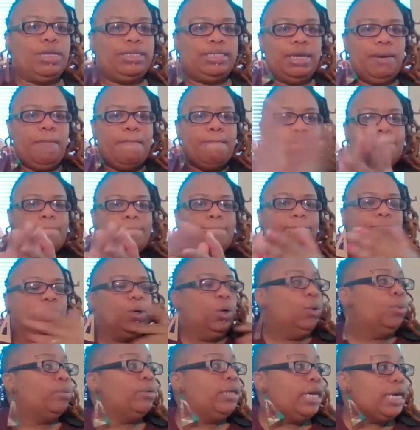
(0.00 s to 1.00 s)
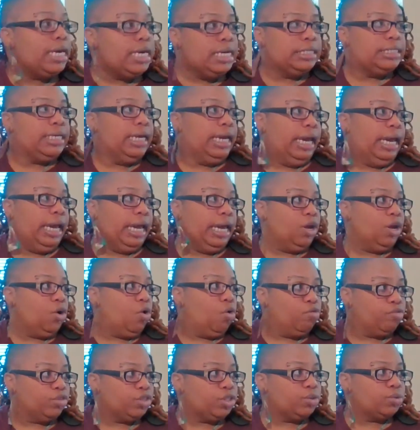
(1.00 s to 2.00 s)
and then boom, that he did.
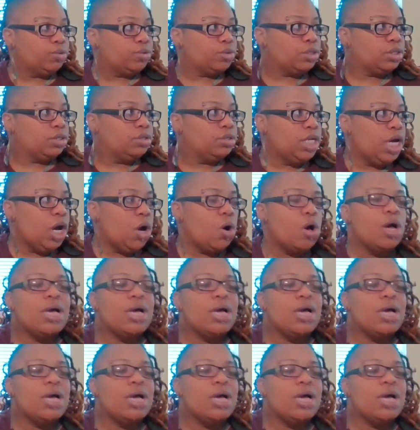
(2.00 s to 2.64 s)
He overdosed.